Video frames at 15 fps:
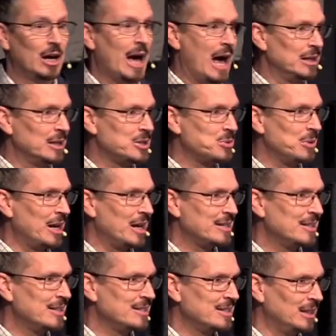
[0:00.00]
uh, Alex read
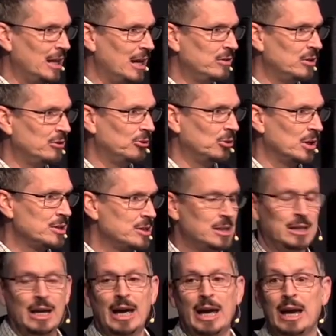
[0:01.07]
Exodus 11 for us
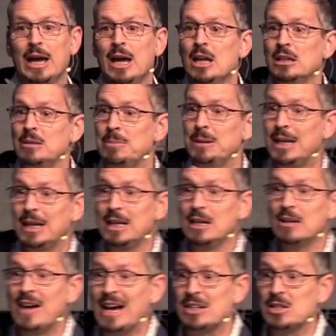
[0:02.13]
today. The
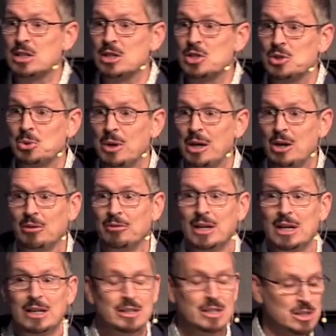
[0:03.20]
beginning of Exodus
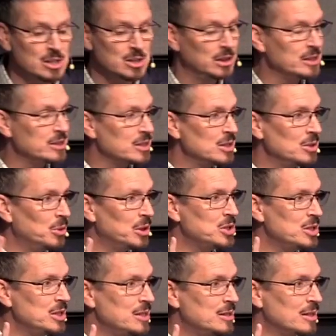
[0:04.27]
12, this is, listen to
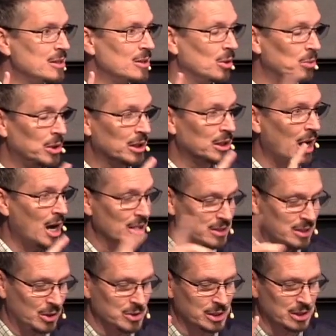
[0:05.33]
what Jesus or what
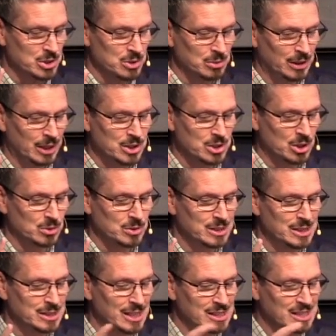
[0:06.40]
God tells the Israelite
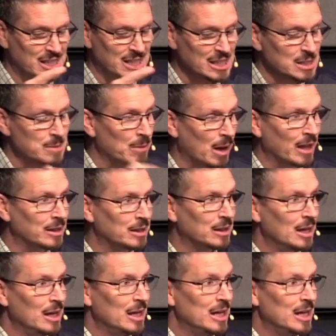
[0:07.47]
children. He says, This month,